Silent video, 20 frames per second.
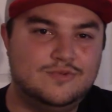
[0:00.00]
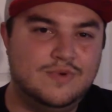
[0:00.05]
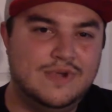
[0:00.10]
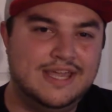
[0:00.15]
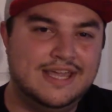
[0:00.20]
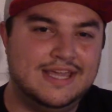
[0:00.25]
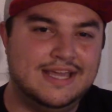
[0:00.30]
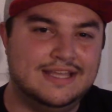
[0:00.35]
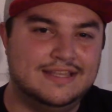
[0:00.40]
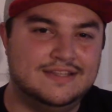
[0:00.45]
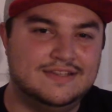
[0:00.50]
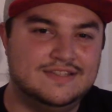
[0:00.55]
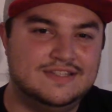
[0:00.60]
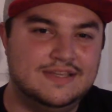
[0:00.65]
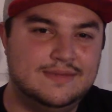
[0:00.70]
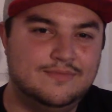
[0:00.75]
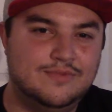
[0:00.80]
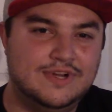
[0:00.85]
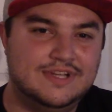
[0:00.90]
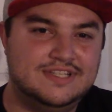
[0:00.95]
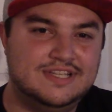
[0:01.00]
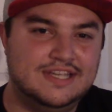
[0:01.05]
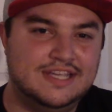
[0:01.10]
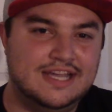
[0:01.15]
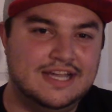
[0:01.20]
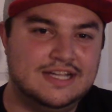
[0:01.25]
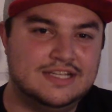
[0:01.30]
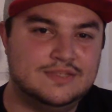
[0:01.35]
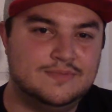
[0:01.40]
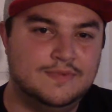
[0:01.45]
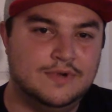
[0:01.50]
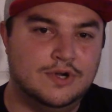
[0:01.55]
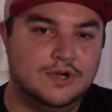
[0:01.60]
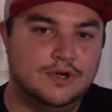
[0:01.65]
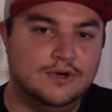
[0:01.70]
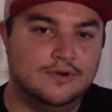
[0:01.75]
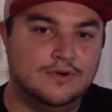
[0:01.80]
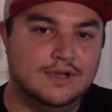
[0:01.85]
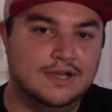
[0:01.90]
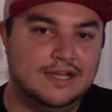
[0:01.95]
week at the Sim Racing
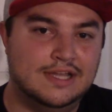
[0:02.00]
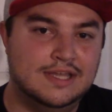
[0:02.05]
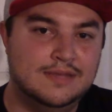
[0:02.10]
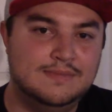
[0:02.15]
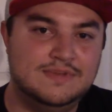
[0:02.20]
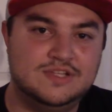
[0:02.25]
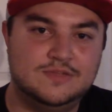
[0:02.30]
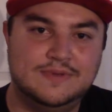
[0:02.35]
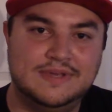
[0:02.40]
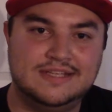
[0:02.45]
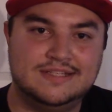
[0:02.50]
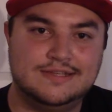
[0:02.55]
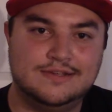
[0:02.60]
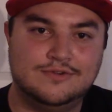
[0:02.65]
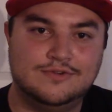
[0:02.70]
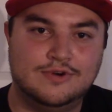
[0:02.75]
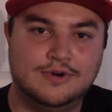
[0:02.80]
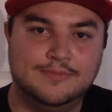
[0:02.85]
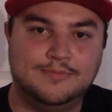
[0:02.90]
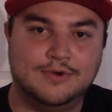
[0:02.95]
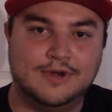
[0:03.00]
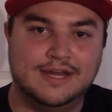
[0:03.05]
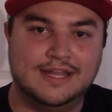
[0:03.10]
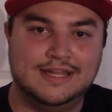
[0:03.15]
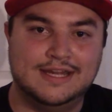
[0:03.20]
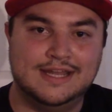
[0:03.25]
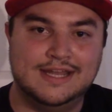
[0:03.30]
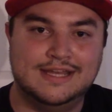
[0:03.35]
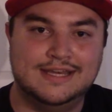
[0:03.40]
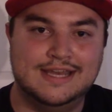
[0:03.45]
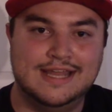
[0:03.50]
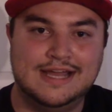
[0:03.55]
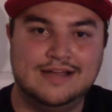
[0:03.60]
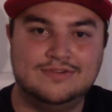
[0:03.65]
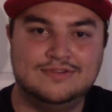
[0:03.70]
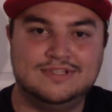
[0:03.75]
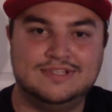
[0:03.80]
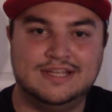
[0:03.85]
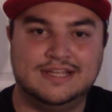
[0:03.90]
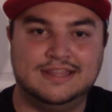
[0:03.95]
Expo, Image Space Incorporated
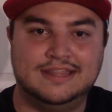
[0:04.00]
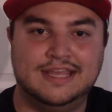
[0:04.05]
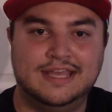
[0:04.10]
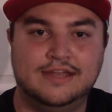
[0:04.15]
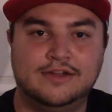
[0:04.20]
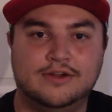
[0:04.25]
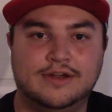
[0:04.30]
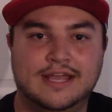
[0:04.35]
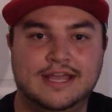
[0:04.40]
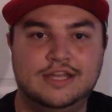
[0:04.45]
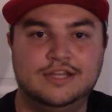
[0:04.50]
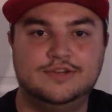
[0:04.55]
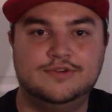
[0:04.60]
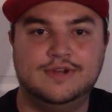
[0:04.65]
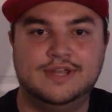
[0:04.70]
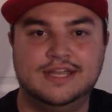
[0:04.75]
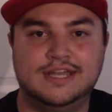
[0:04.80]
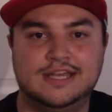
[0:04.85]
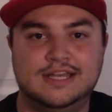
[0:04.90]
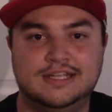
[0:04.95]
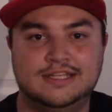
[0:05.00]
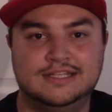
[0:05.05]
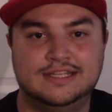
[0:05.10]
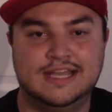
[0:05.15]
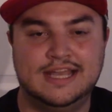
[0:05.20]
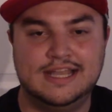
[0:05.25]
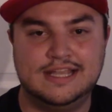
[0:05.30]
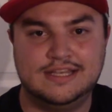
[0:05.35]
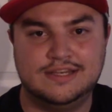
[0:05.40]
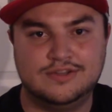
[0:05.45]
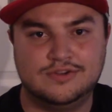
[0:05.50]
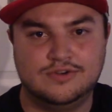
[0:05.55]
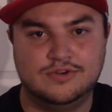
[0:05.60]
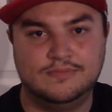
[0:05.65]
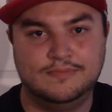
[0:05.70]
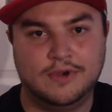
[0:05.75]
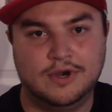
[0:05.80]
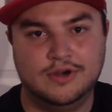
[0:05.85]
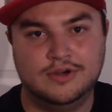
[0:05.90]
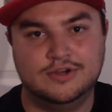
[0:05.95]
announced that they are entering a technical
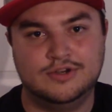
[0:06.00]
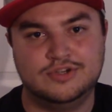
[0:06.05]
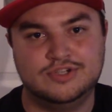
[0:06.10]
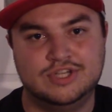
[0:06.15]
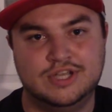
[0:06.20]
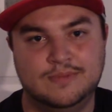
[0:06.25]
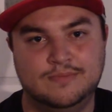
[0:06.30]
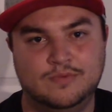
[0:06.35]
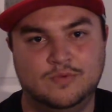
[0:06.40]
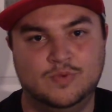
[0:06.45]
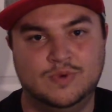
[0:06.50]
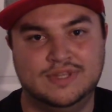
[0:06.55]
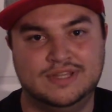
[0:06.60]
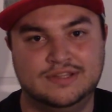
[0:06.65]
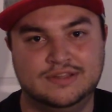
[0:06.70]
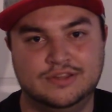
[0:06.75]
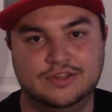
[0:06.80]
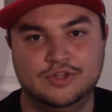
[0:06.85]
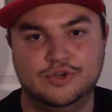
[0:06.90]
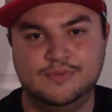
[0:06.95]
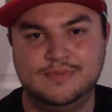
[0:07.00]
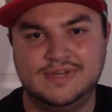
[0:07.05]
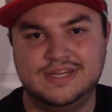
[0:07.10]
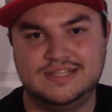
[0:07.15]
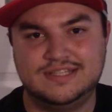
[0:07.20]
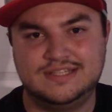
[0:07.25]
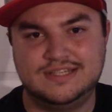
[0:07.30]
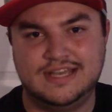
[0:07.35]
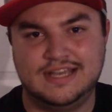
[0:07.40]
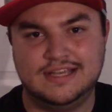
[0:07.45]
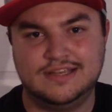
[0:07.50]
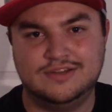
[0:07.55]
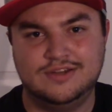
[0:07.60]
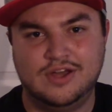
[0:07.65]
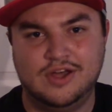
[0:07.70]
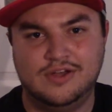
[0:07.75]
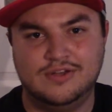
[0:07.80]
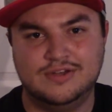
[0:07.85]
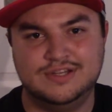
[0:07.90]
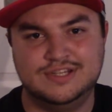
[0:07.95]
partnership with Luminous
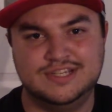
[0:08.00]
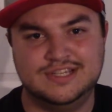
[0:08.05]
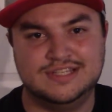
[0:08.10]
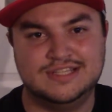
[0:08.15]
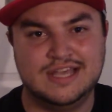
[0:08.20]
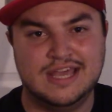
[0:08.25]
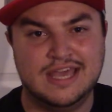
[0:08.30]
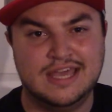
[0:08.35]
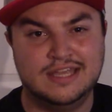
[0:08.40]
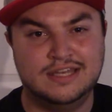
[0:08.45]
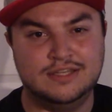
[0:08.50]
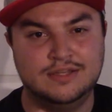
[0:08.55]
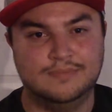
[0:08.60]
Technologies to